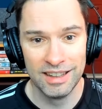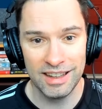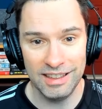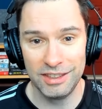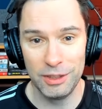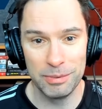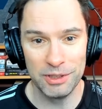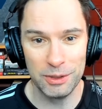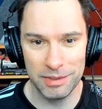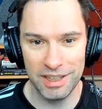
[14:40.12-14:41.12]
He's super,
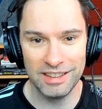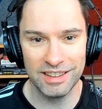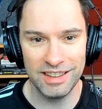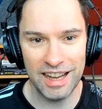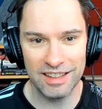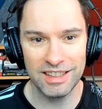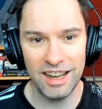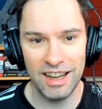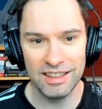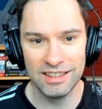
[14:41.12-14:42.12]
super nice on the
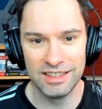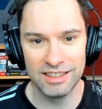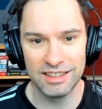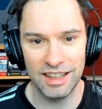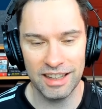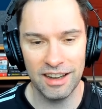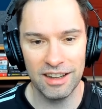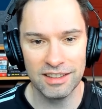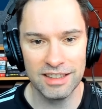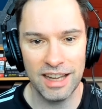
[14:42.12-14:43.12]
outside and just like
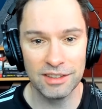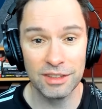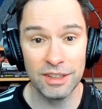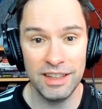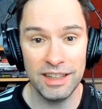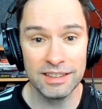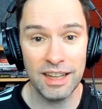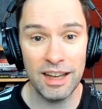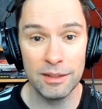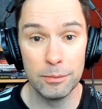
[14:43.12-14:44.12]
hard as nails on the
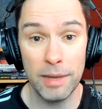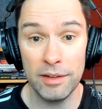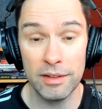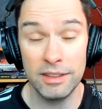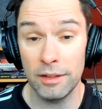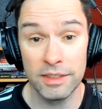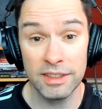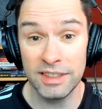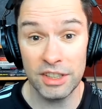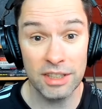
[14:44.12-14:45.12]
inside. He'll make really tough
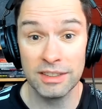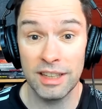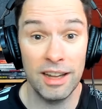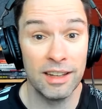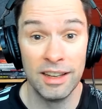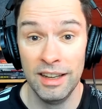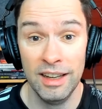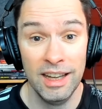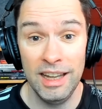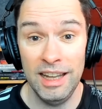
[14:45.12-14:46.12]
decisions. Like
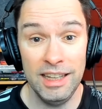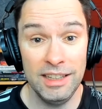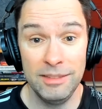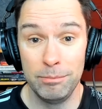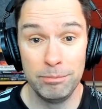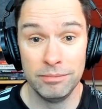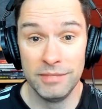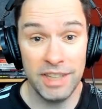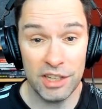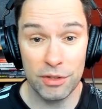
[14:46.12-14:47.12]
he
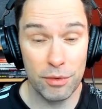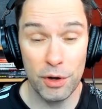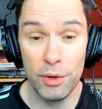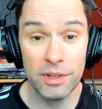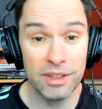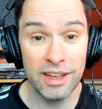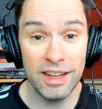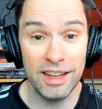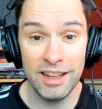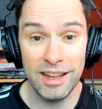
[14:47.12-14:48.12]
ditched Rude at
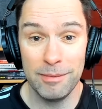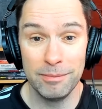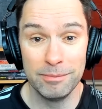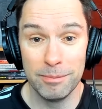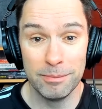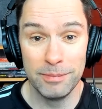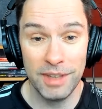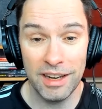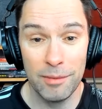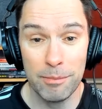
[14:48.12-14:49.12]
the,
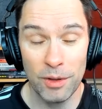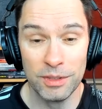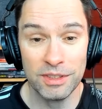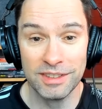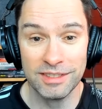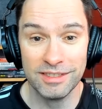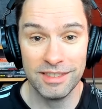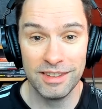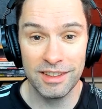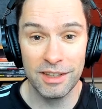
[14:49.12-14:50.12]
most
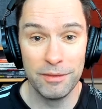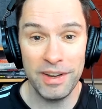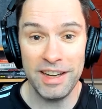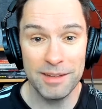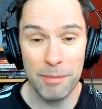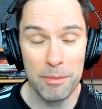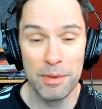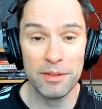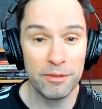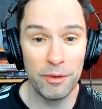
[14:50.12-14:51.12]
convenient
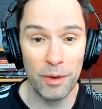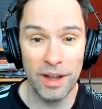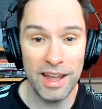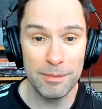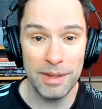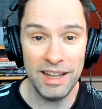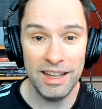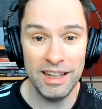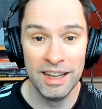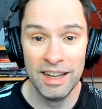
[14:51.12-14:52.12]
moment for him.
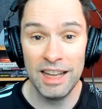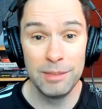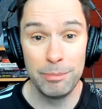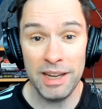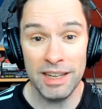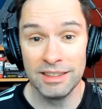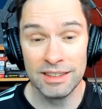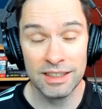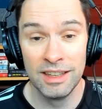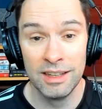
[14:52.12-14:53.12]
He has been
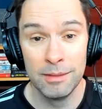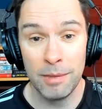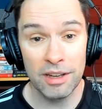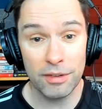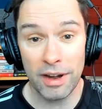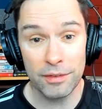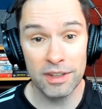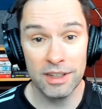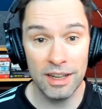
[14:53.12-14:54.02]
Marcus Rashford,